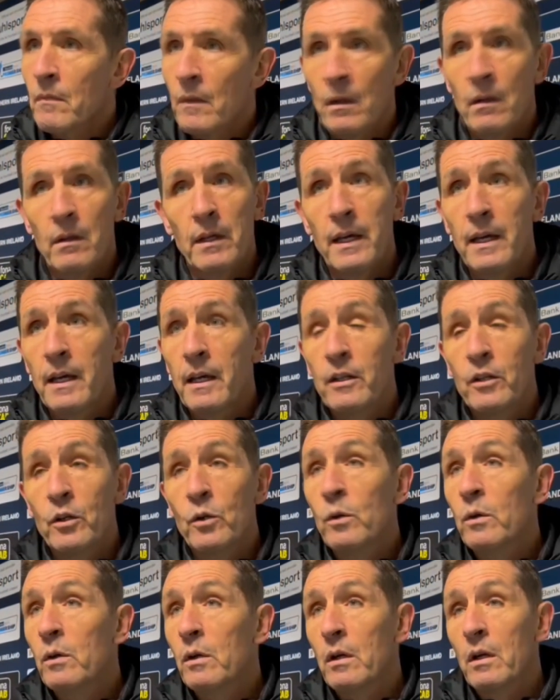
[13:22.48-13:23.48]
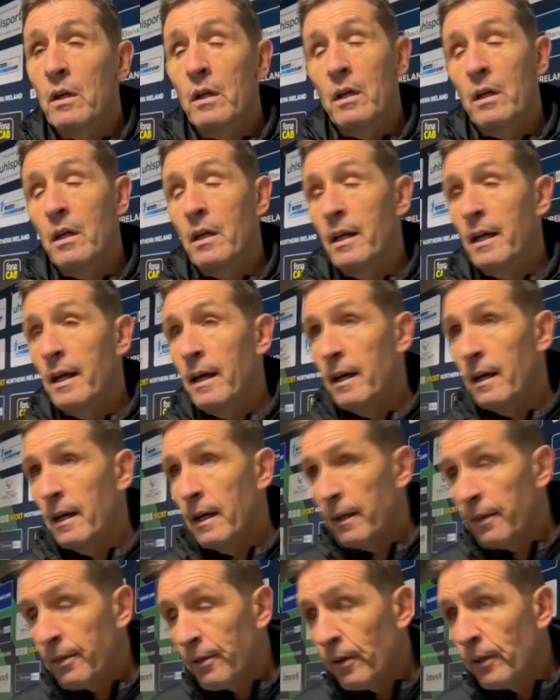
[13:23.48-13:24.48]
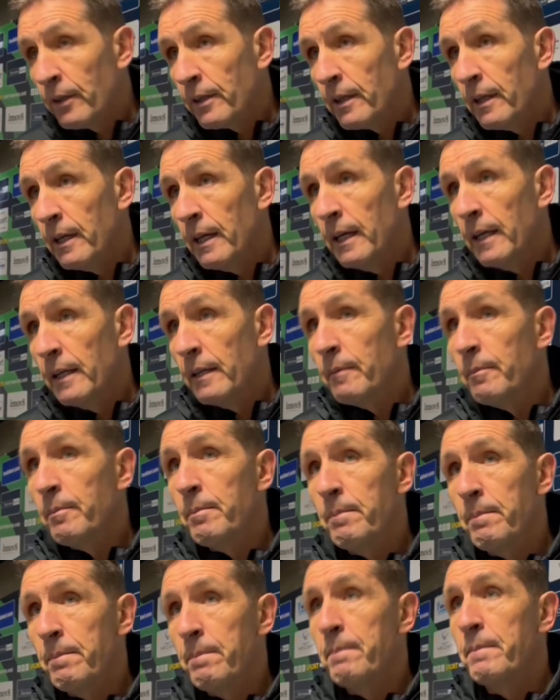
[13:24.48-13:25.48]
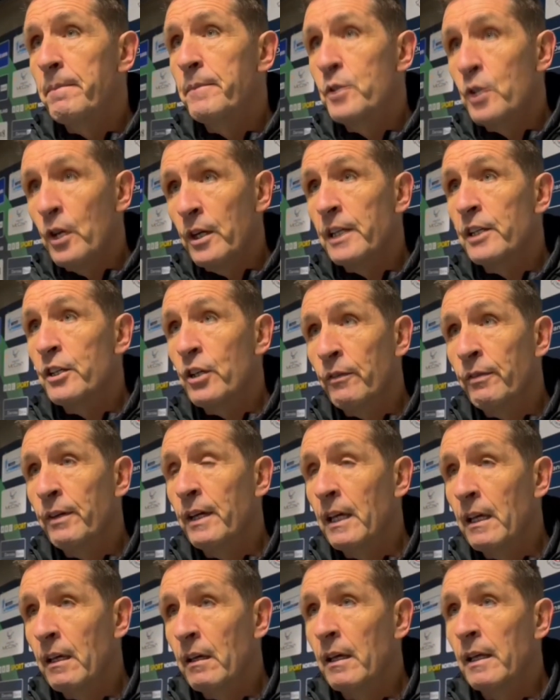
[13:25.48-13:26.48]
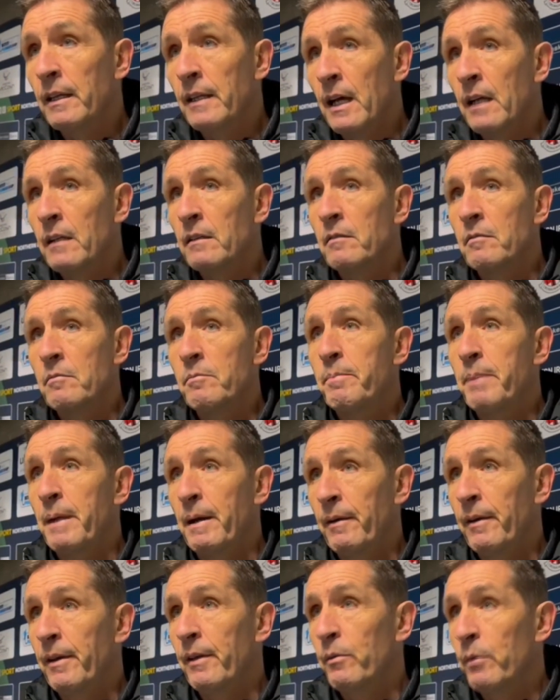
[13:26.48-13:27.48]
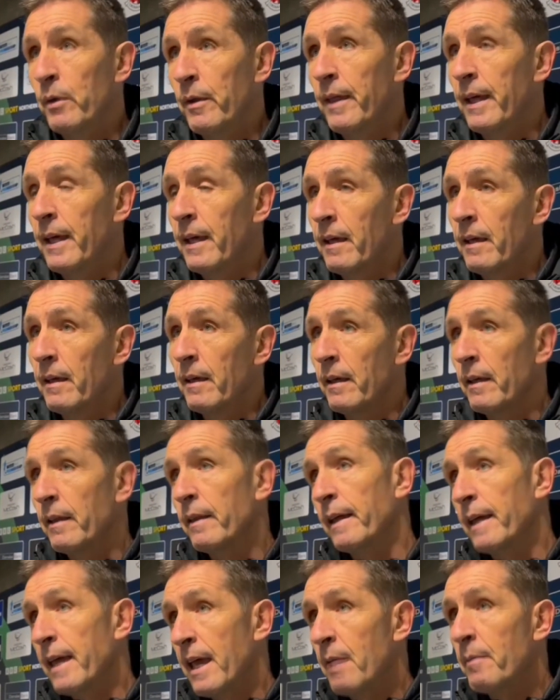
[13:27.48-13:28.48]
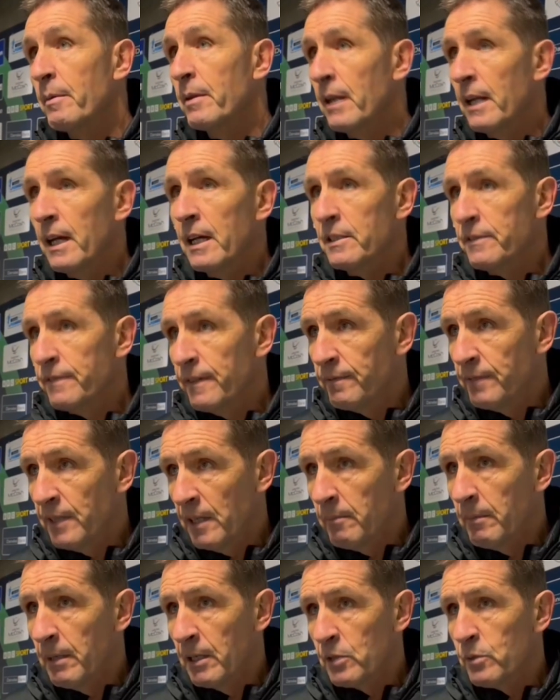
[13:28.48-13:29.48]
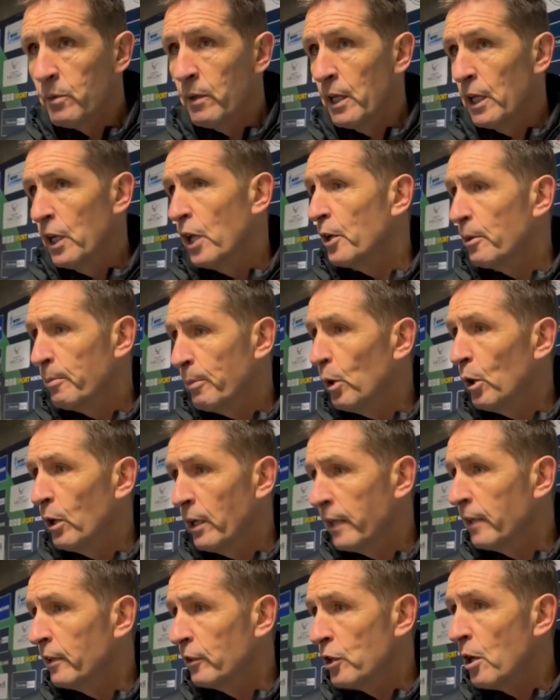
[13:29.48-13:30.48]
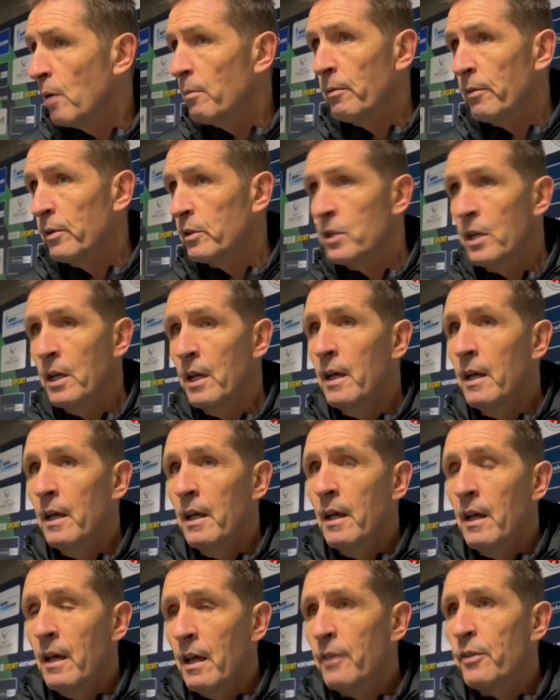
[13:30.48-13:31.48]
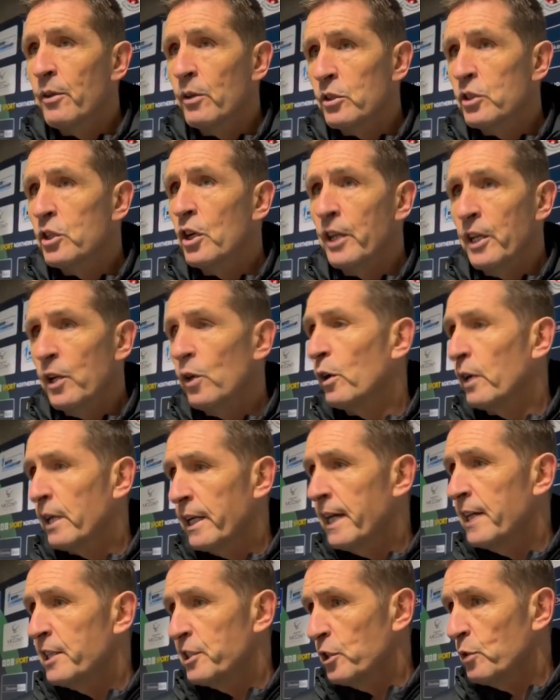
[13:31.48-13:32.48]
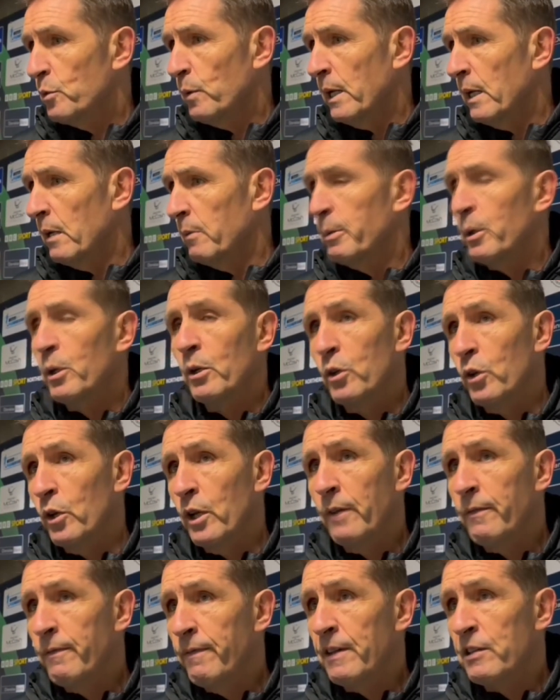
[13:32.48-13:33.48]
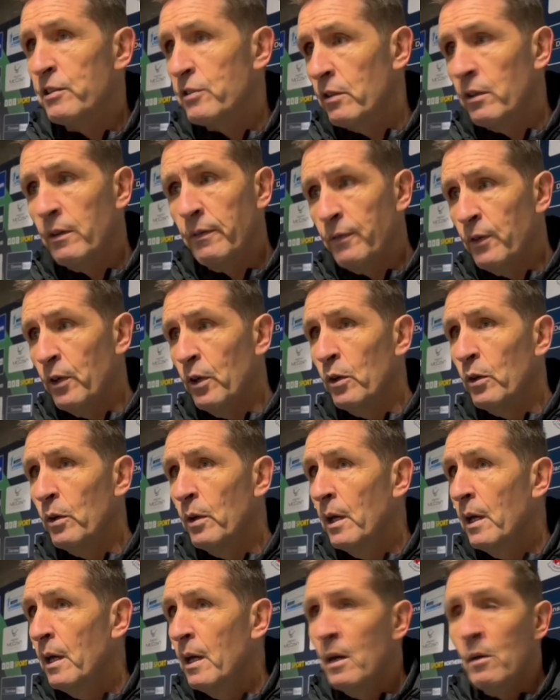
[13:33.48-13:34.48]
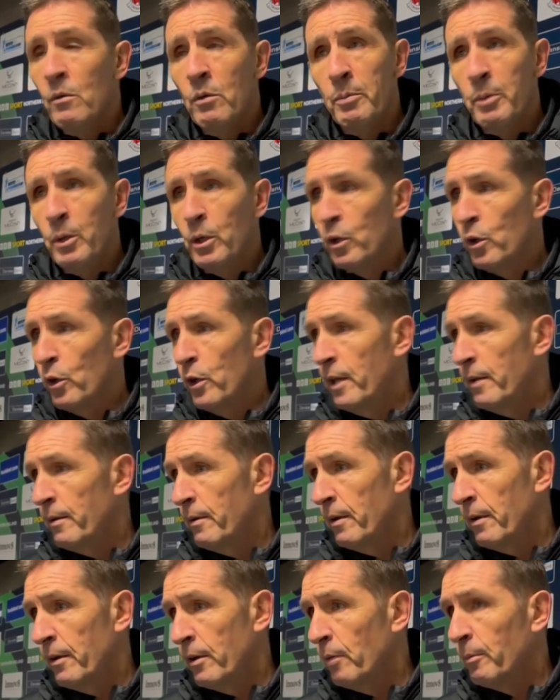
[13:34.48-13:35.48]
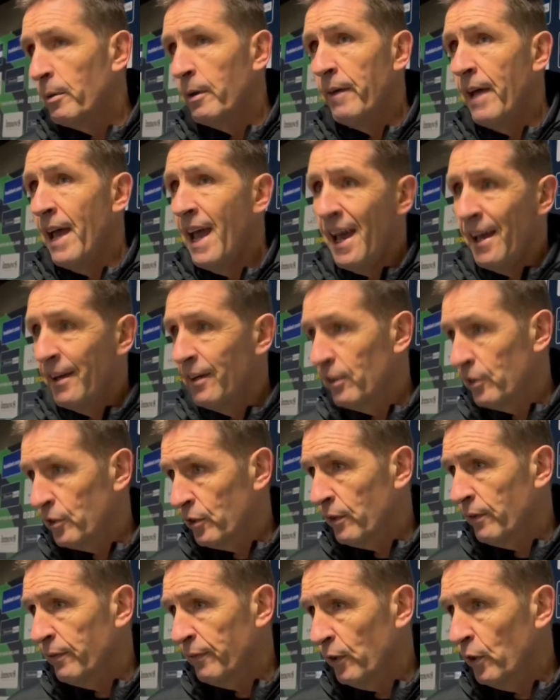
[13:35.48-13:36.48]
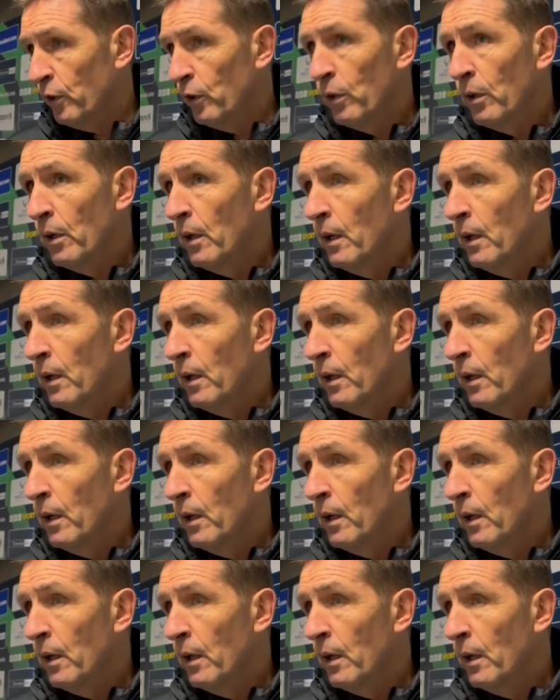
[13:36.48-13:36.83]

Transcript: Yeah, no, I thought Johnny Tuffy in that period where they came in the last 15 minutes with a lot of ball in on top of us, I thought Johnny organised as well, put a good fist on a few, we put a good number of headers on a few.